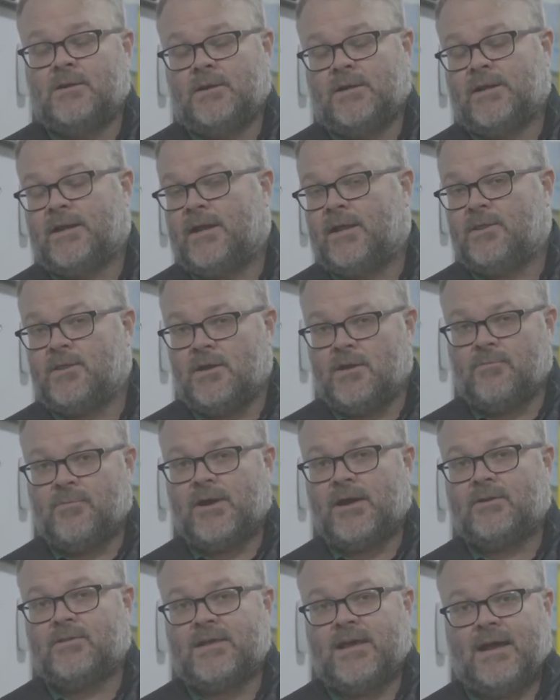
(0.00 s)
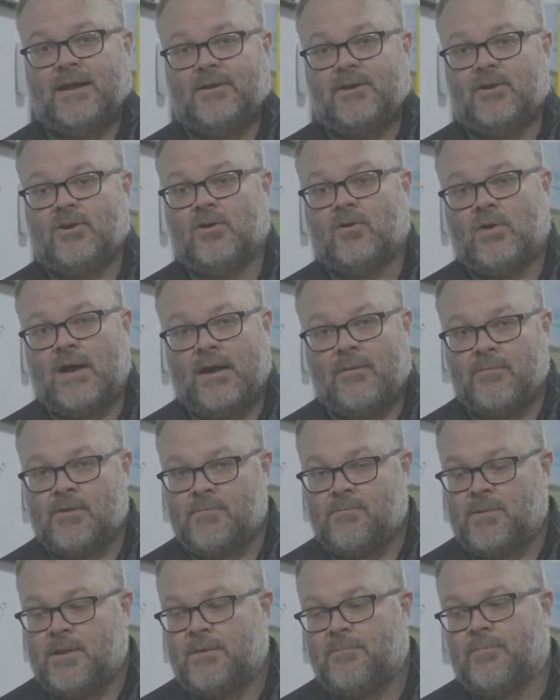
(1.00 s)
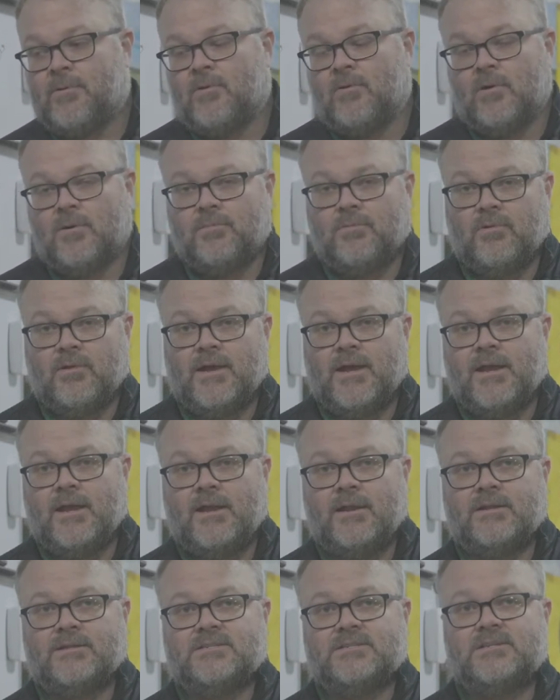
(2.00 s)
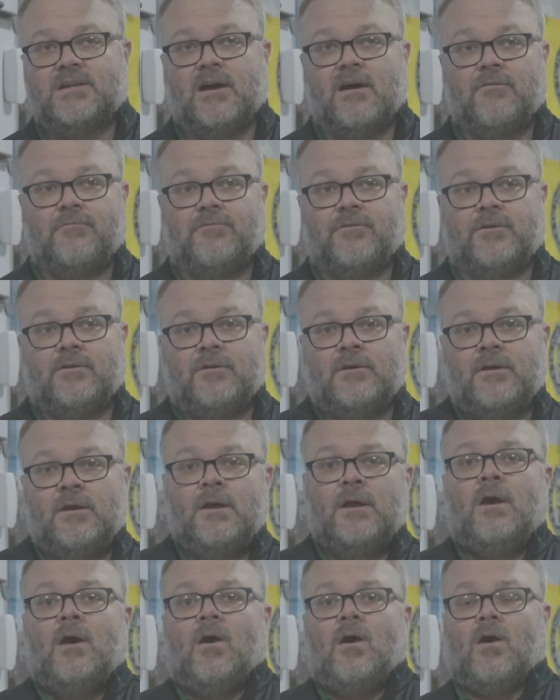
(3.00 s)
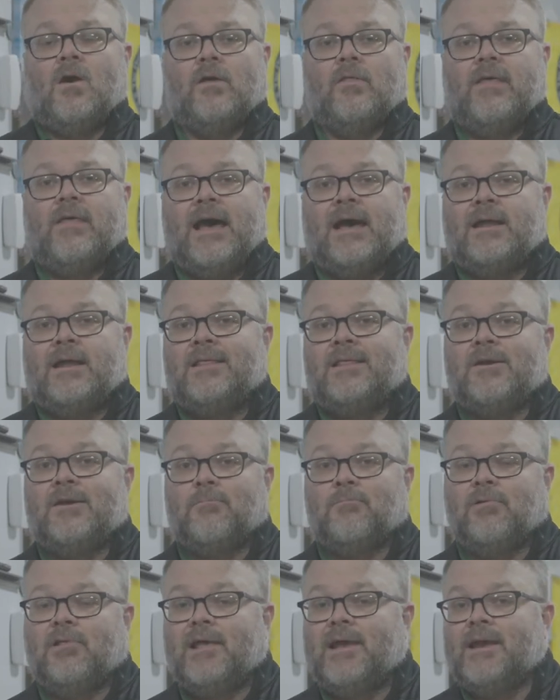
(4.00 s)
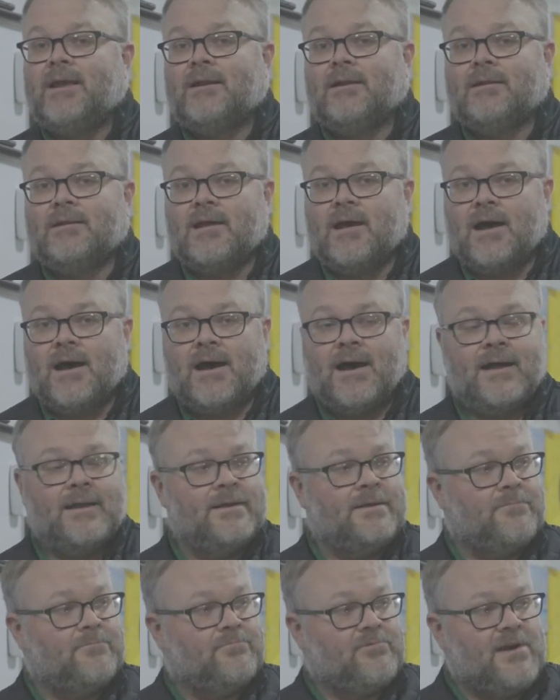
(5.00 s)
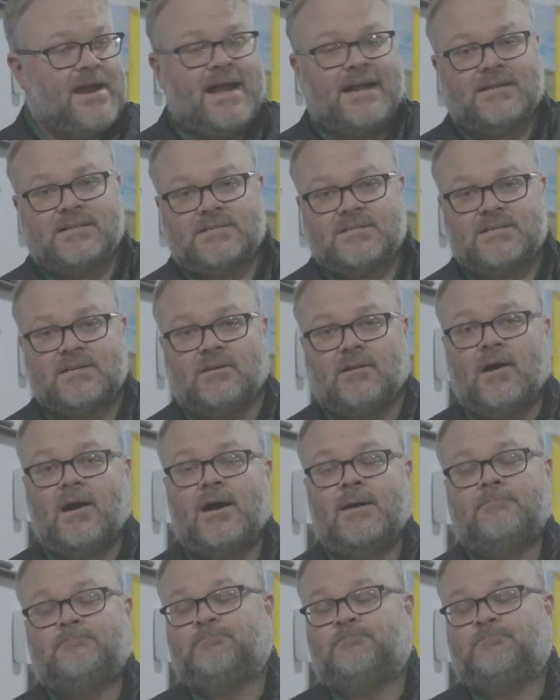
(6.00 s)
Okay, think about that. You know, how many people are playing and stuff and all that, and they're playing a lot and practicing a lot.